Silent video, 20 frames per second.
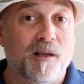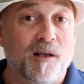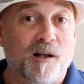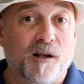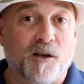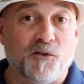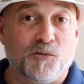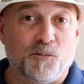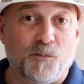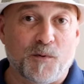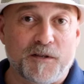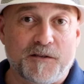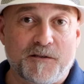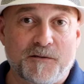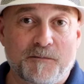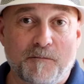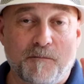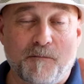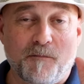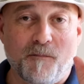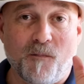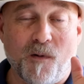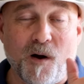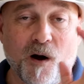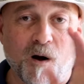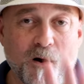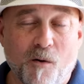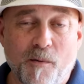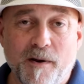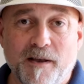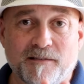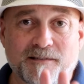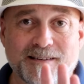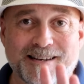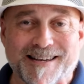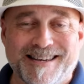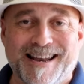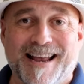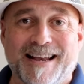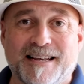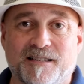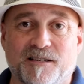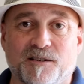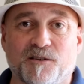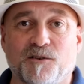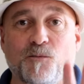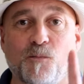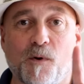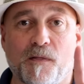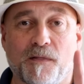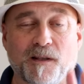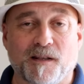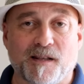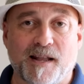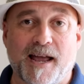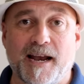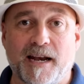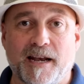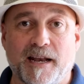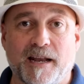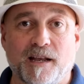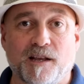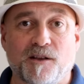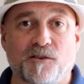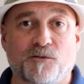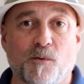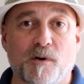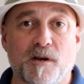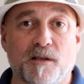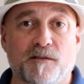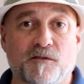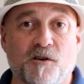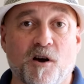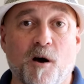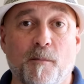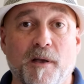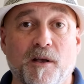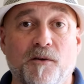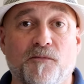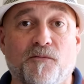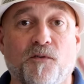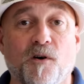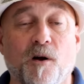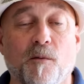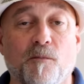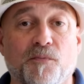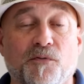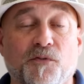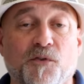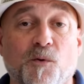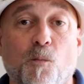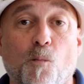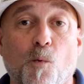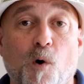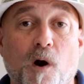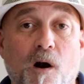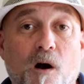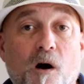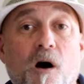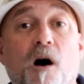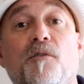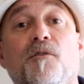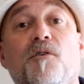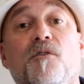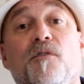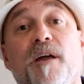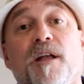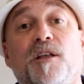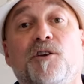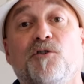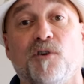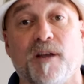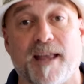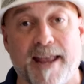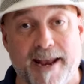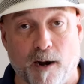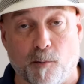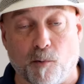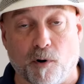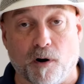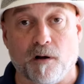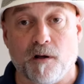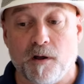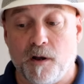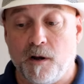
Because what's always nicer with lighting is when it's coming from somewhere other than your camera.